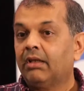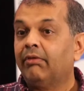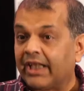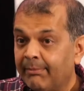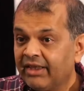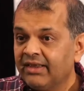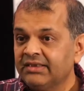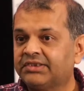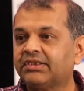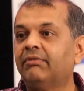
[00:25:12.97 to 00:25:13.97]
We're
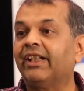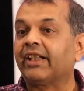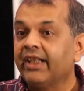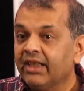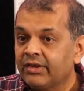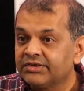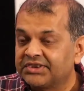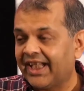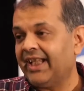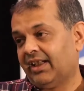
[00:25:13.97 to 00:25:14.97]
immigrants, we're here to
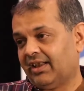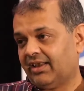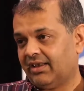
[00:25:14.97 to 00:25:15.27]
stay.